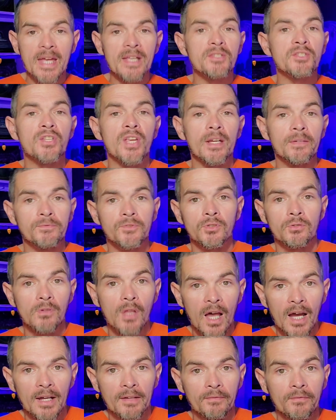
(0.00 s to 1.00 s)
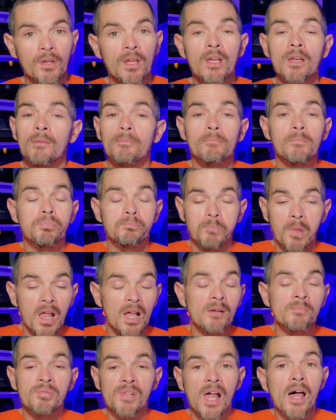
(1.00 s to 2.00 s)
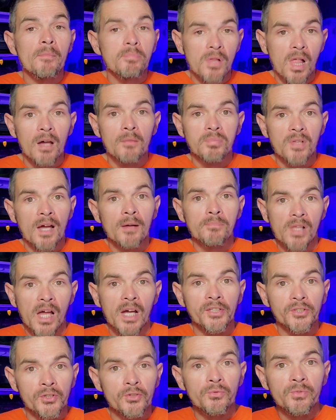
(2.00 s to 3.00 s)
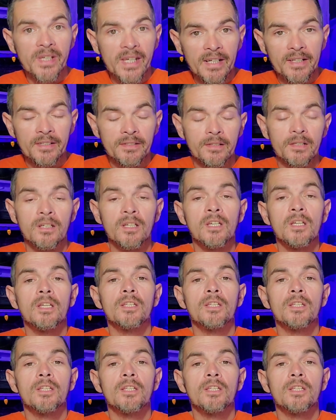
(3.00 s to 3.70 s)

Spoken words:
that saved your life. Blah, blah, blah, blah, blah. You get it.